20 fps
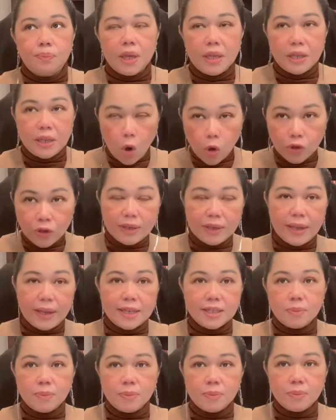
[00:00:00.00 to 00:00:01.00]
In the
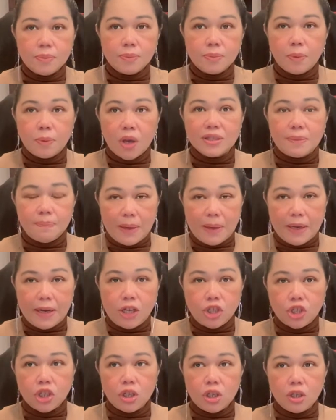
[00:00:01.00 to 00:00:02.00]
olden days, because in
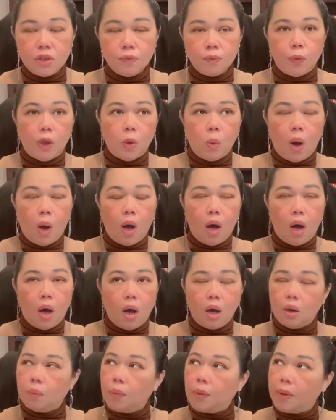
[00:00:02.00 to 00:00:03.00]
Malaysia, World
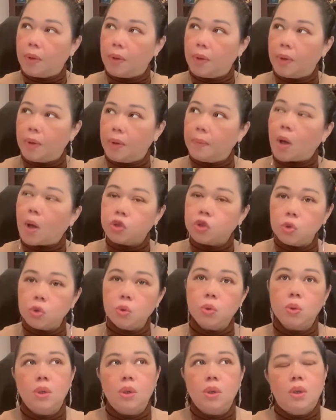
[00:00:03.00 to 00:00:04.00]
War
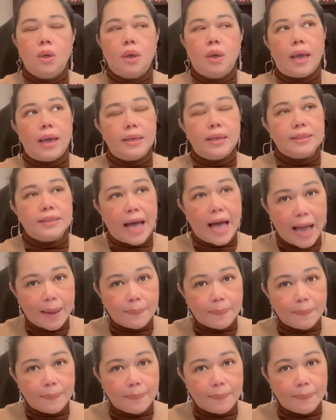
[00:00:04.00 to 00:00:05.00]
II, and he's an
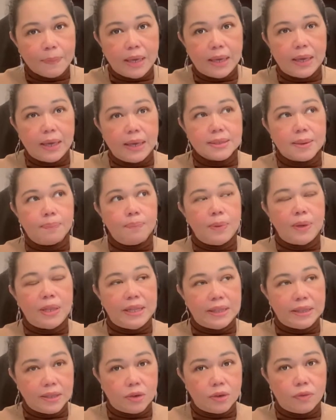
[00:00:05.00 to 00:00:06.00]
army, he's a
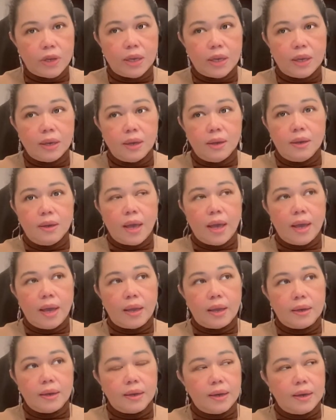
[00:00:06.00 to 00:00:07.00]
military,
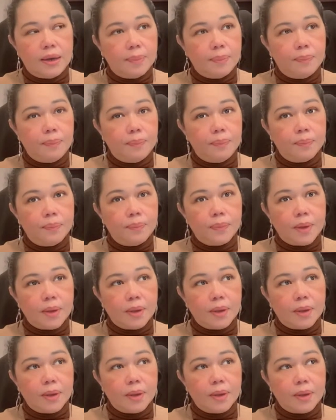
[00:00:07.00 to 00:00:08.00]
and
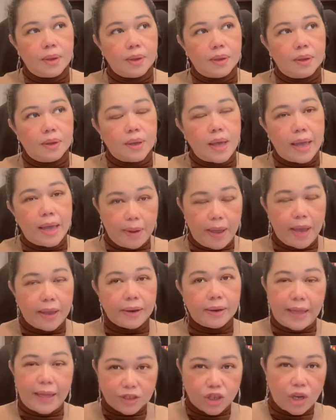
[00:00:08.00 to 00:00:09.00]

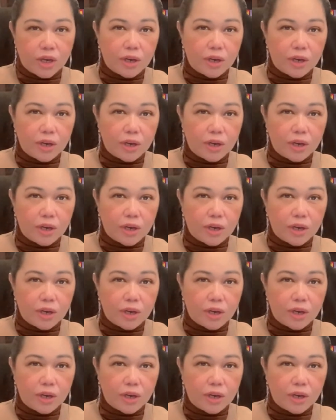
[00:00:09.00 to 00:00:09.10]
that